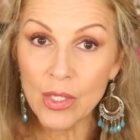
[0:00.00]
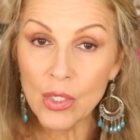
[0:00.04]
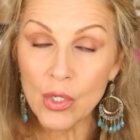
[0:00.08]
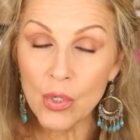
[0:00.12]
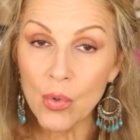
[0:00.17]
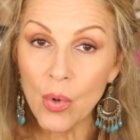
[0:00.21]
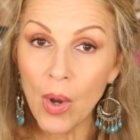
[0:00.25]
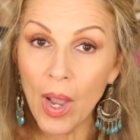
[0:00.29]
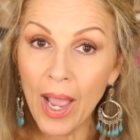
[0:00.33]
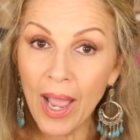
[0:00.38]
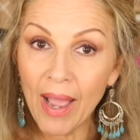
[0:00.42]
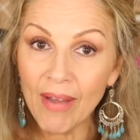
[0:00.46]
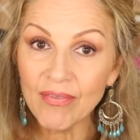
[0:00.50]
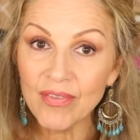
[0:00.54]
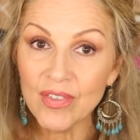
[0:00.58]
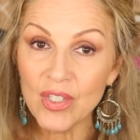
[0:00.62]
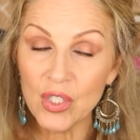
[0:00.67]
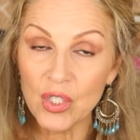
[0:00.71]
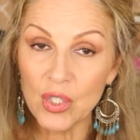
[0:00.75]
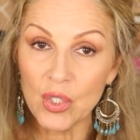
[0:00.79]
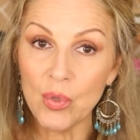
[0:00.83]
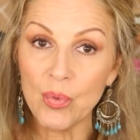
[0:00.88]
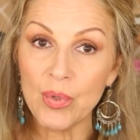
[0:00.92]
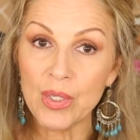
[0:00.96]
You have
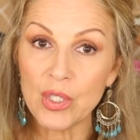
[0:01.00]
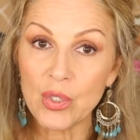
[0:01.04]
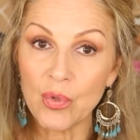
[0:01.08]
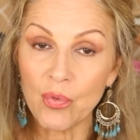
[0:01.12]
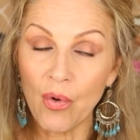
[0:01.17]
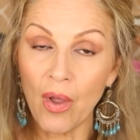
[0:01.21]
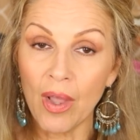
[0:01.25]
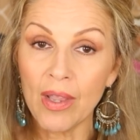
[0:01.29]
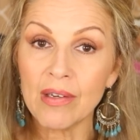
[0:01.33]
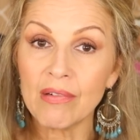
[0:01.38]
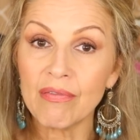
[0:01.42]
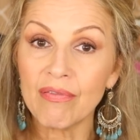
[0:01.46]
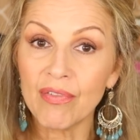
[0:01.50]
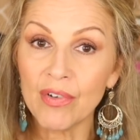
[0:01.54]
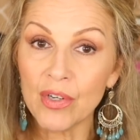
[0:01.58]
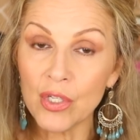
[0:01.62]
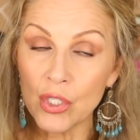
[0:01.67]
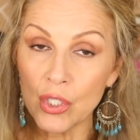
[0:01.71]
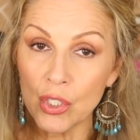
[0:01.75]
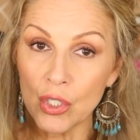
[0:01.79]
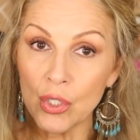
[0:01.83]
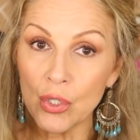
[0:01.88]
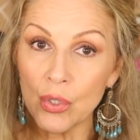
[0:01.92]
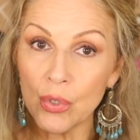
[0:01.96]
to do what's right for
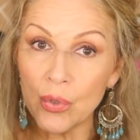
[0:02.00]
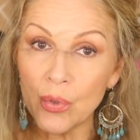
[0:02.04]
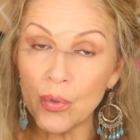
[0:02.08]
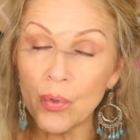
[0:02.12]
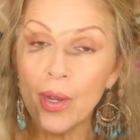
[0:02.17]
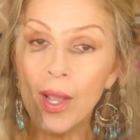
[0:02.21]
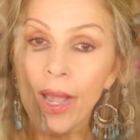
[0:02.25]
you.